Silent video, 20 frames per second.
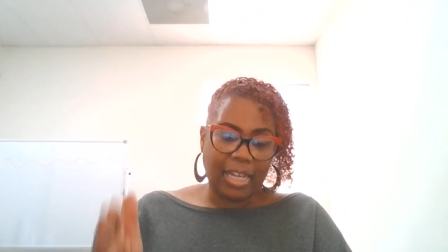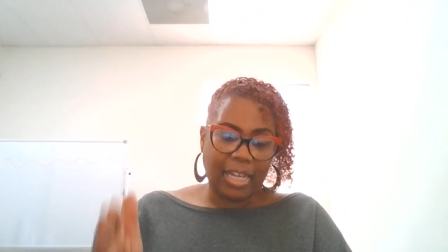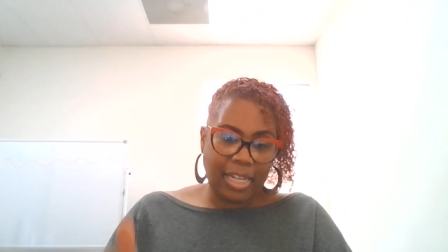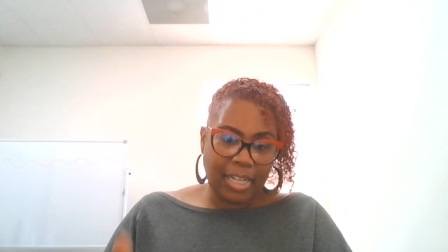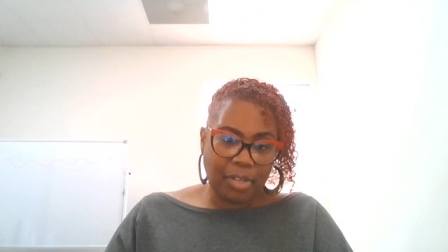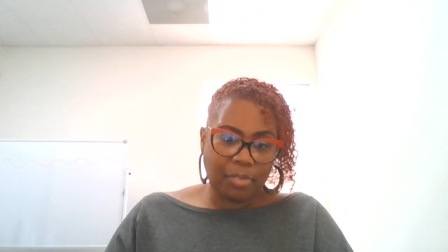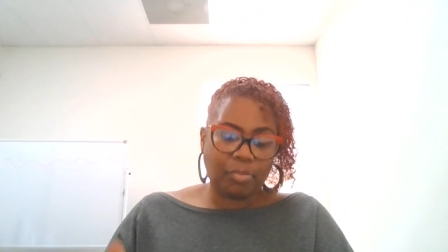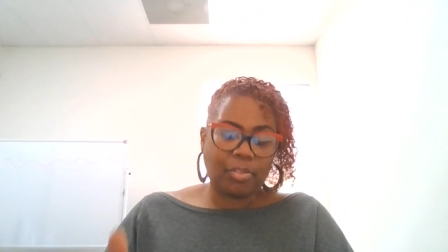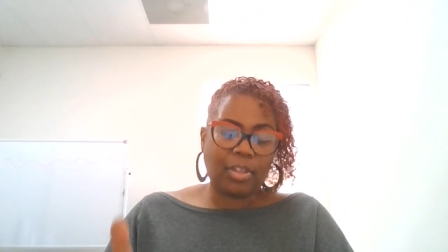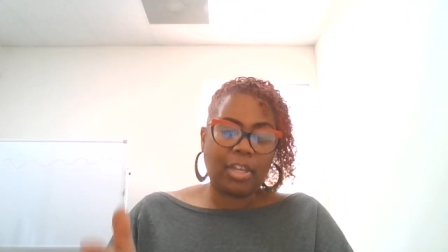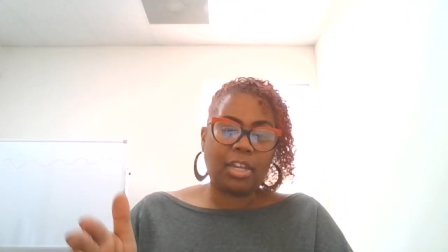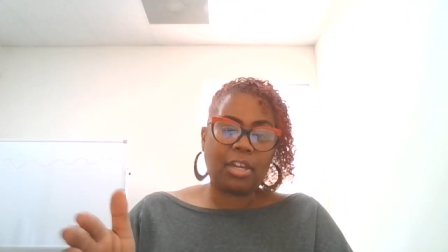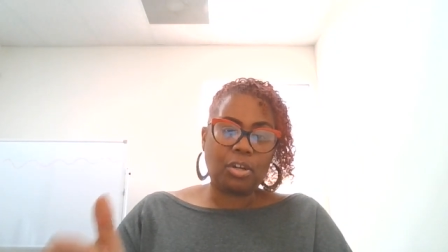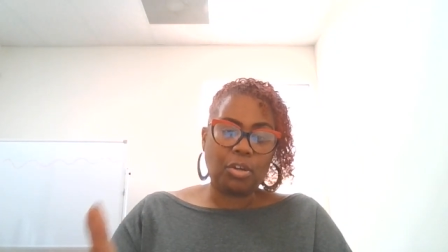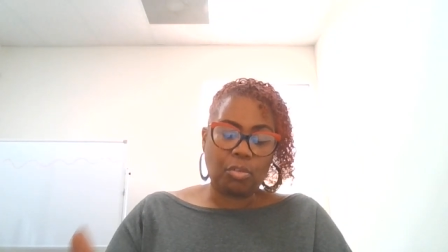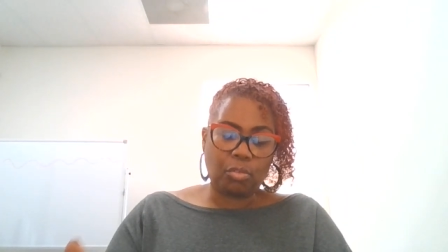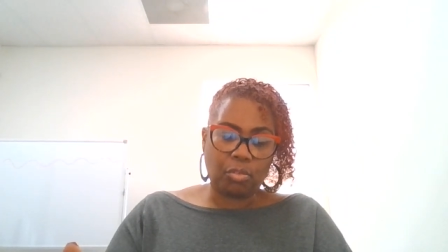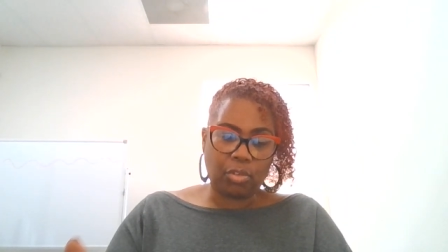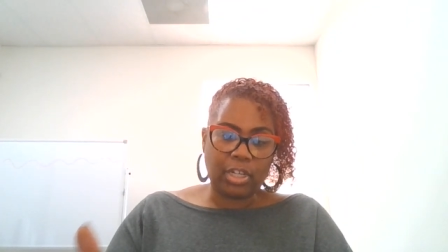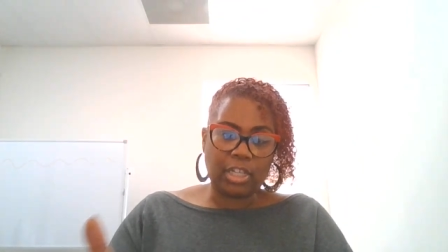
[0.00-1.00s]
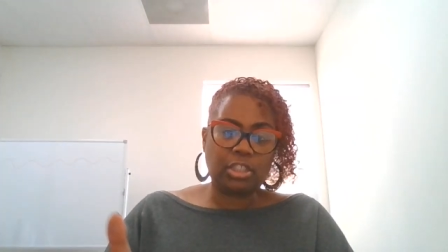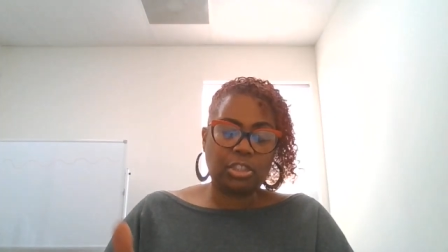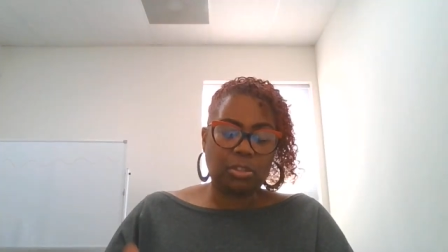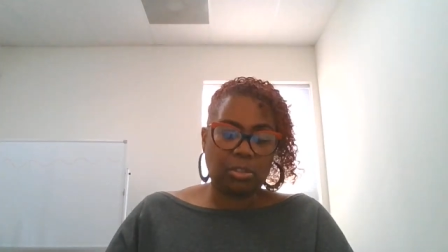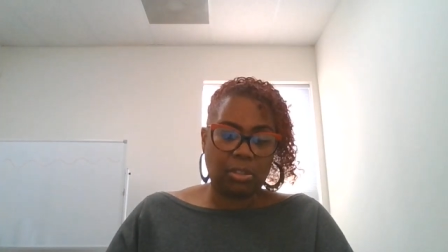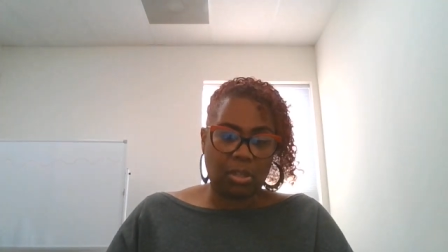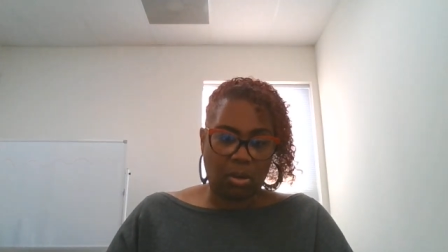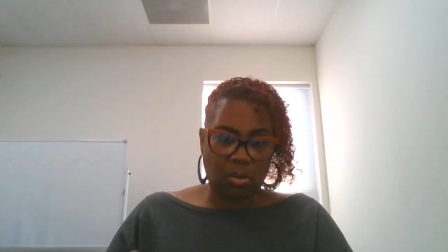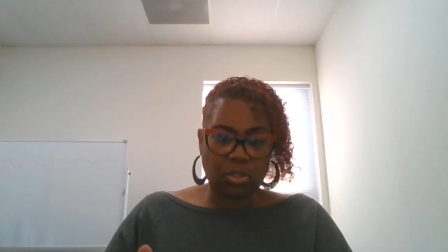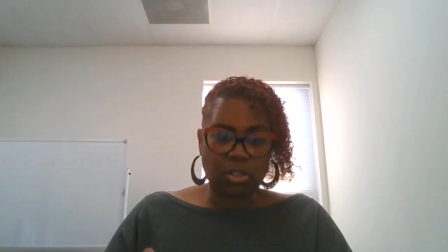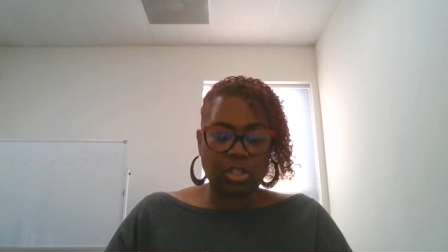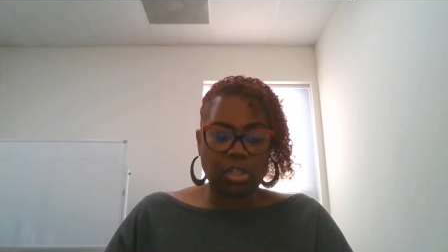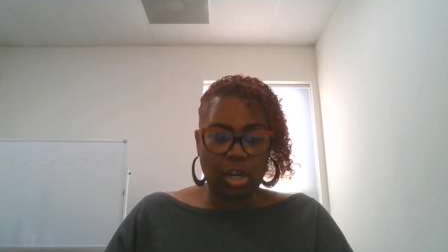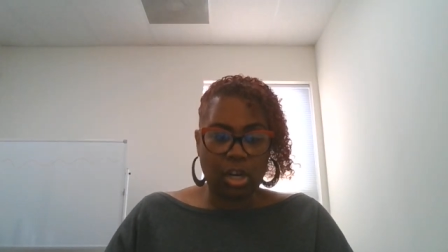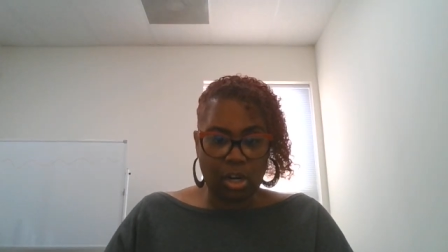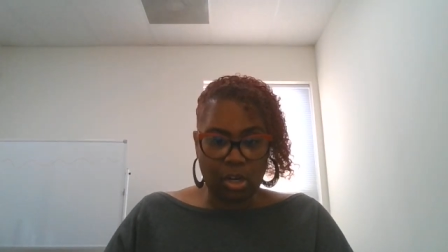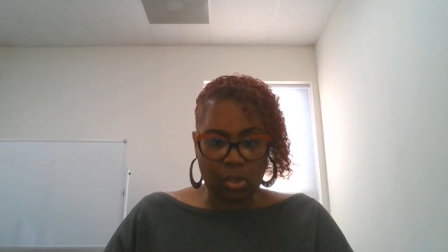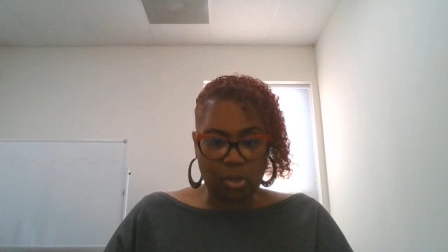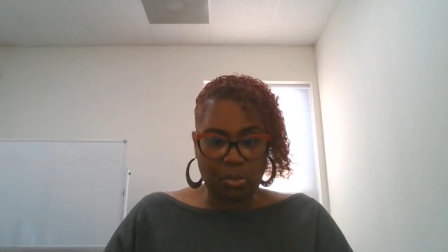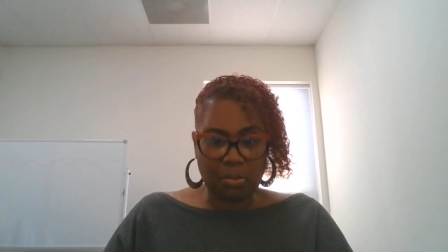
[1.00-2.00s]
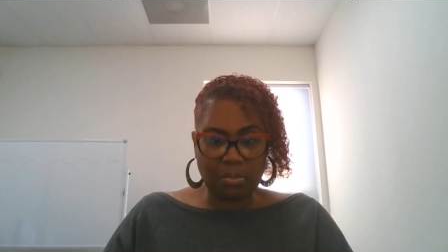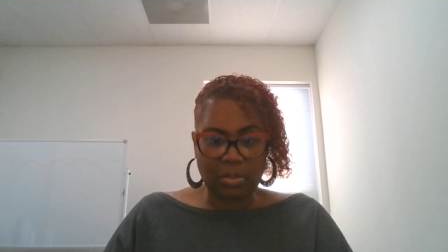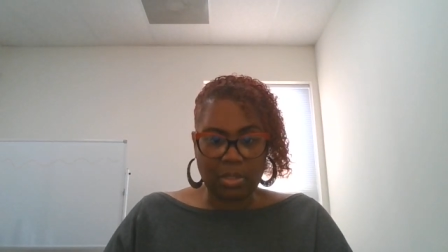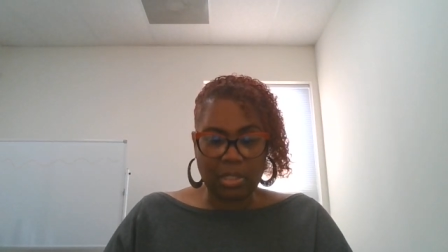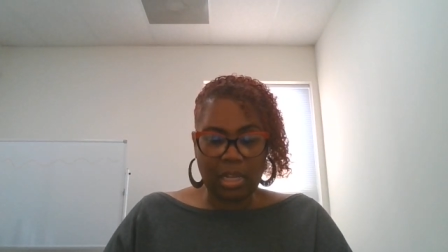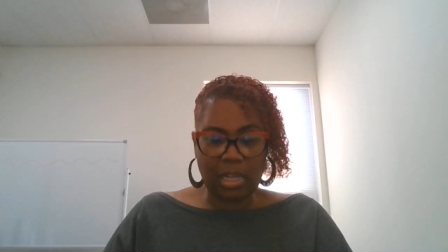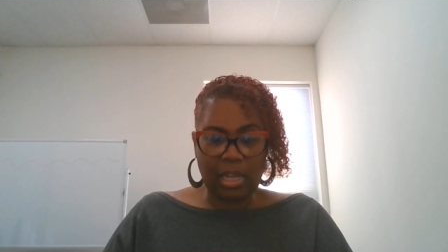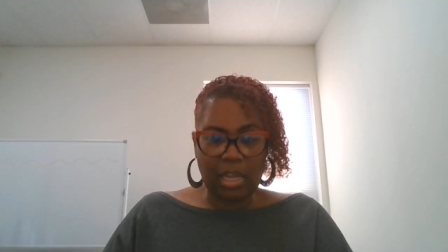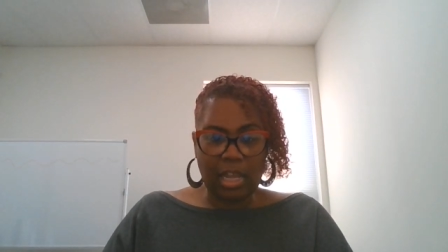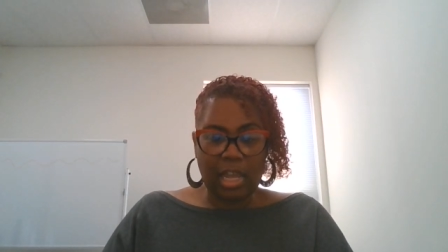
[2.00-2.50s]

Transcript: if they agree to those terms.